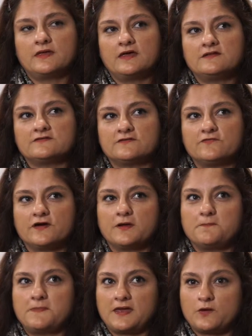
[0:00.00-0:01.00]
It's a
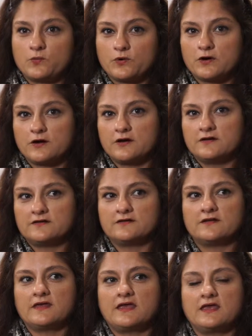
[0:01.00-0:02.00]
very big word,
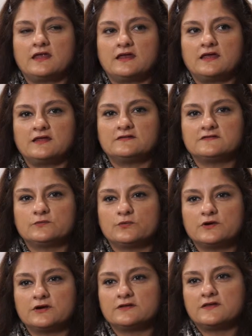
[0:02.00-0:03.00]
and it's a
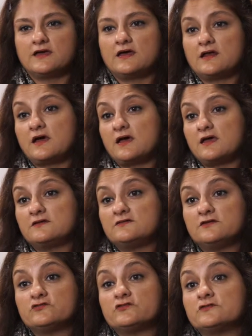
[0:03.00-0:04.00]
word that I
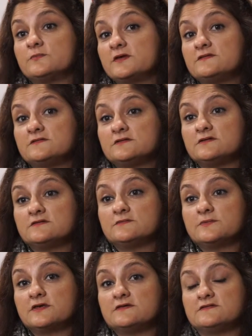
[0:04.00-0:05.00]
teach to my students
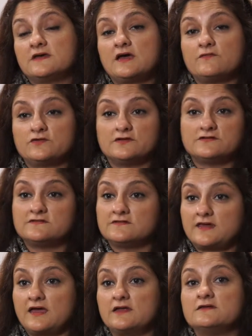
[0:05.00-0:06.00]
because they have to
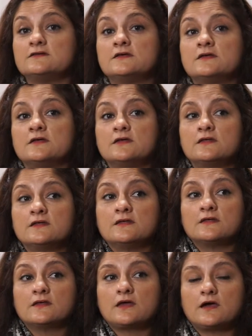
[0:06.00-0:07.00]
understand
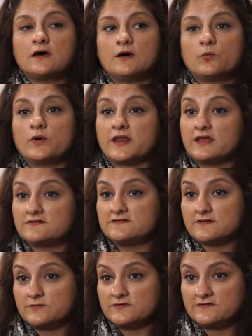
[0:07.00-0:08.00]
what
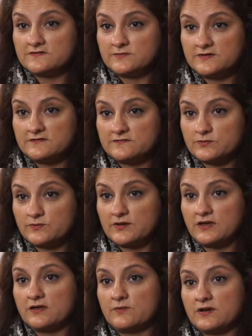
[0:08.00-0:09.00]
anti-Semitism is
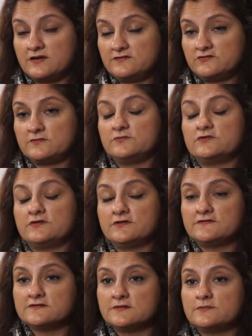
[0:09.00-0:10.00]
when I teach them
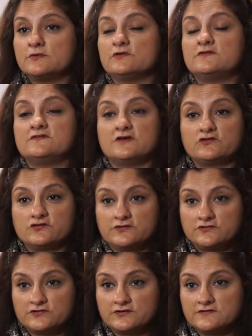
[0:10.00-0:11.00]
Judaism or the section
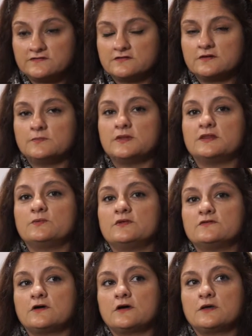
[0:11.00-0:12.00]
on Judaism, and then we
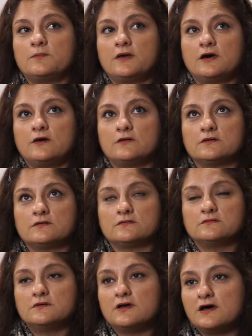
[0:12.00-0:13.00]
talk about
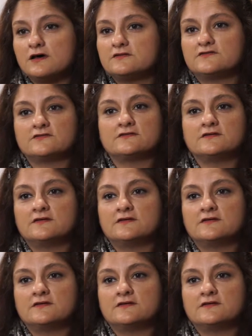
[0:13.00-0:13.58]
not